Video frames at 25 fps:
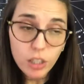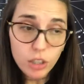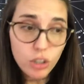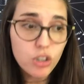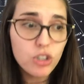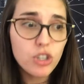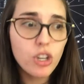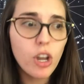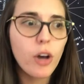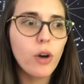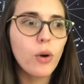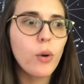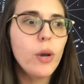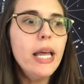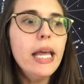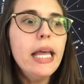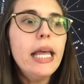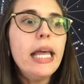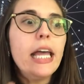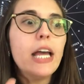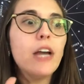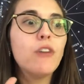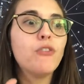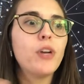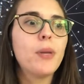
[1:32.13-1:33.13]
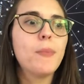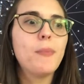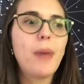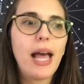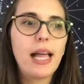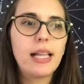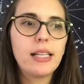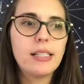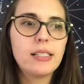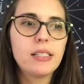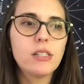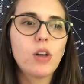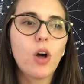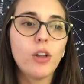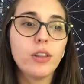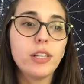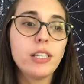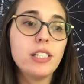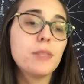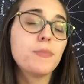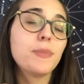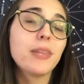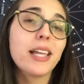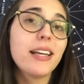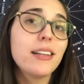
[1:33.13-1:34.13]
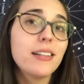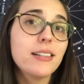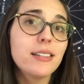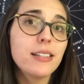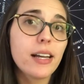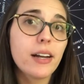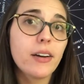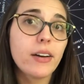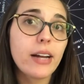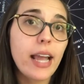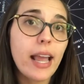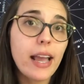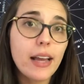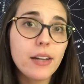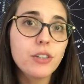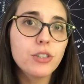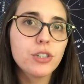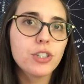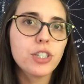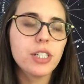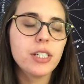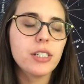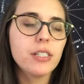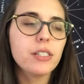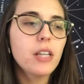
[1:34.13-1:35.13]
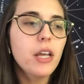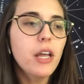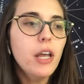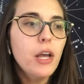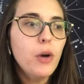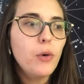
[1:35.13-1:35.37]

So, if we balance all these planetary energies,